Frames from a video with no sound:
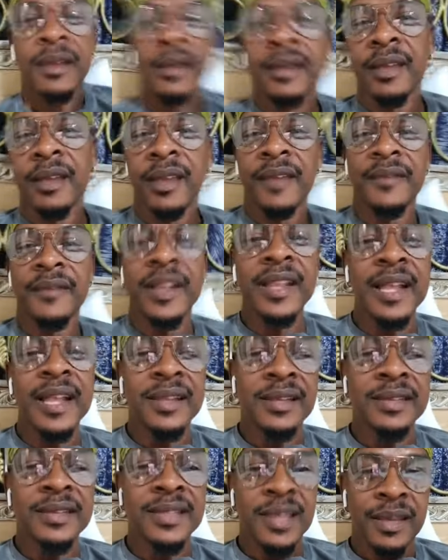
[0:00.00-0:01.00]
If I that you
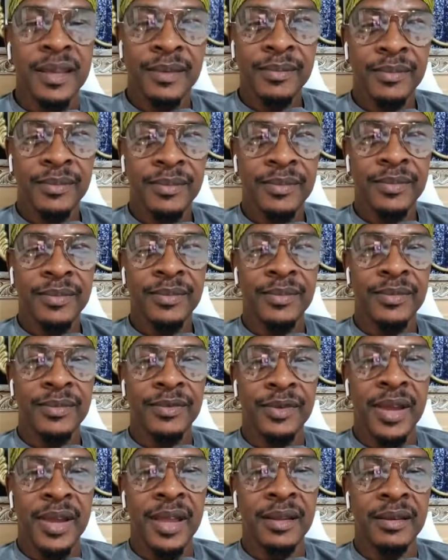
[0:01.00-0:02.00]
say,
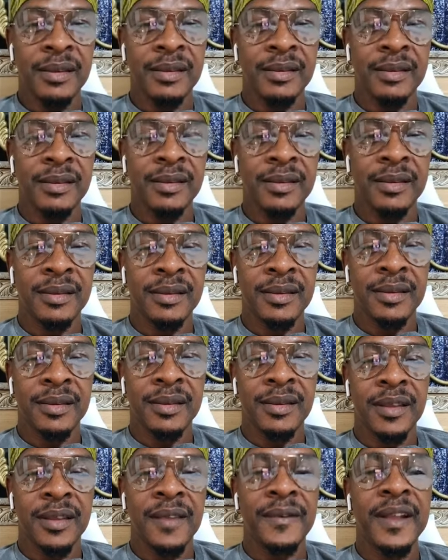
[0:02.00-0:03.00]
right?
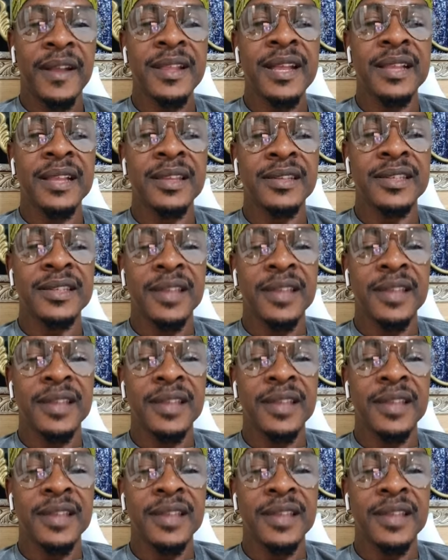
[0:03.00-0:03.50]
Even that you say.